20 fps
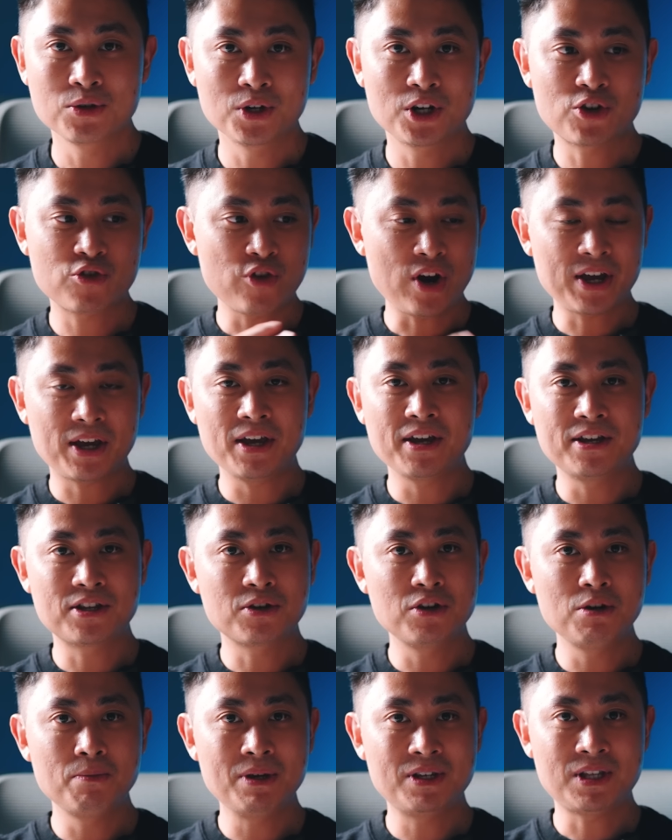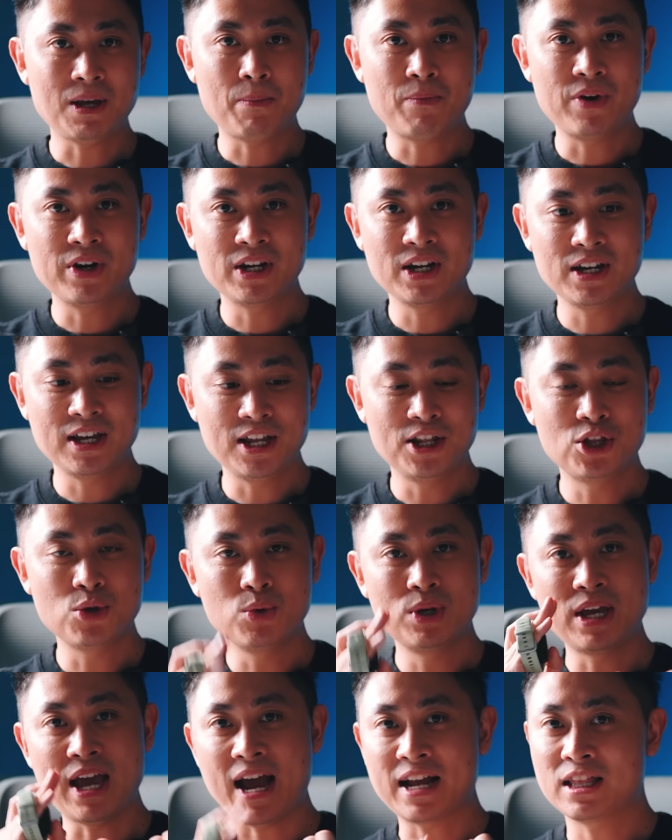So the tracking is going to be separated
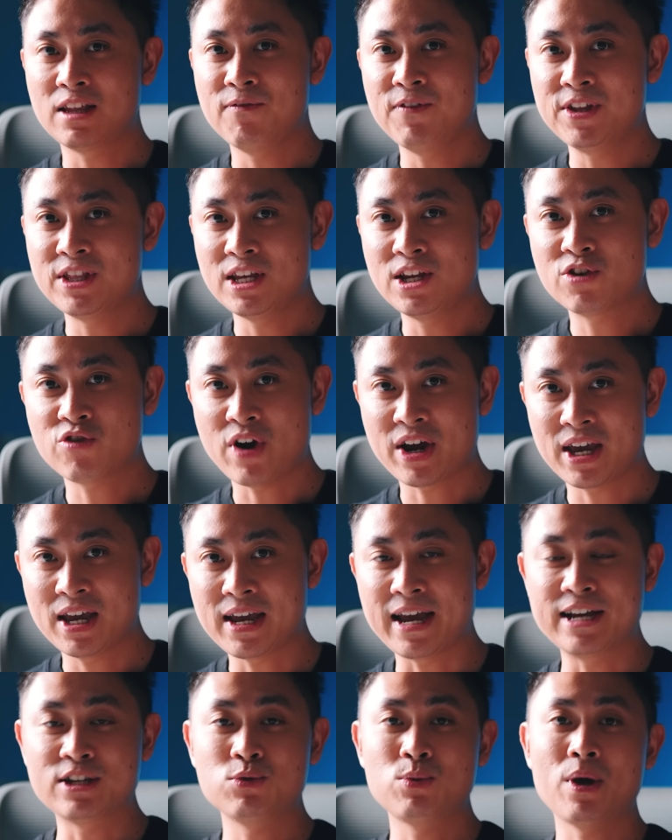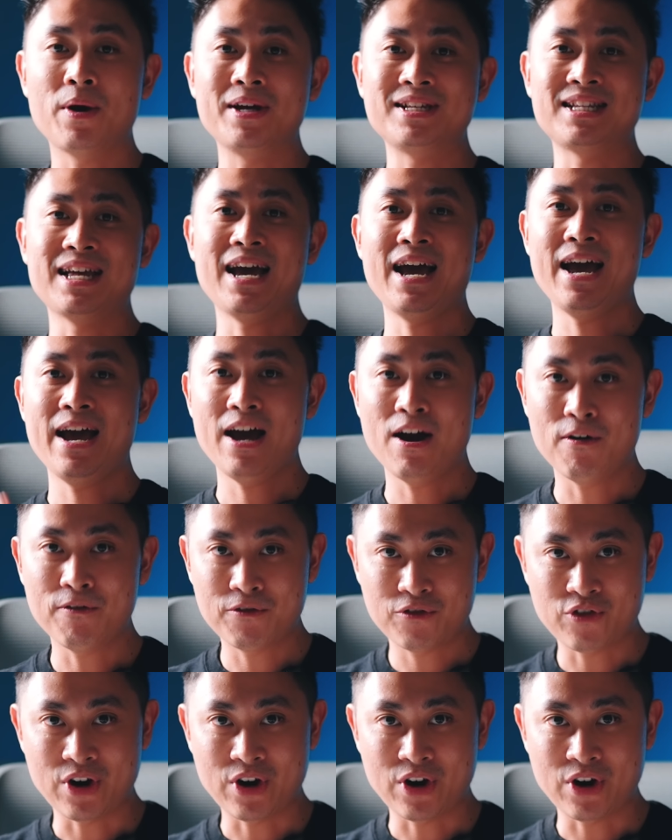into the activity tracking as well as the health